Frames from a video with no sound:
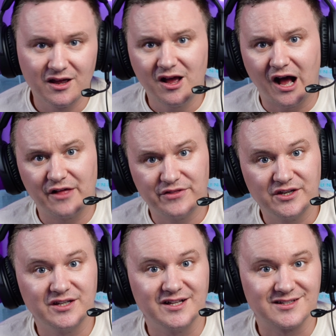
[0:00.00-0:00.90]
I think you
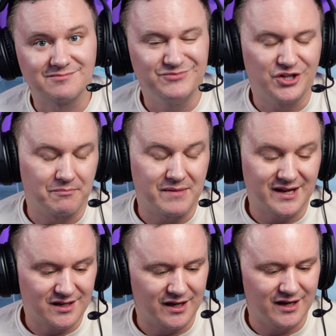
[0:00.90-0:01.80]
need to, make
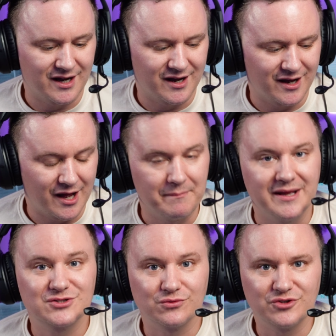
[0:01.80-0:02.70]
a
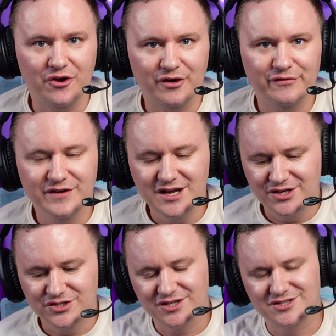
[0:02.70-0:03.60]
mental note of,
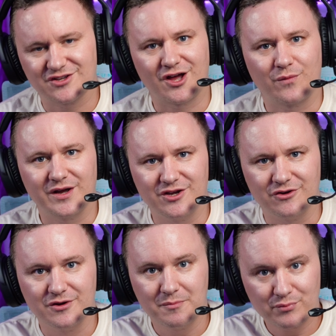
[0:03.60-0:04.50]
just so that way you
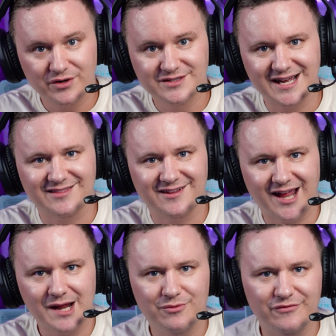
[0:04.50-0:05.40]
protect the
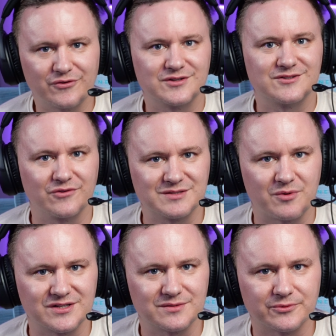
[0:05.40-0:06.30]
cable for as long as possible.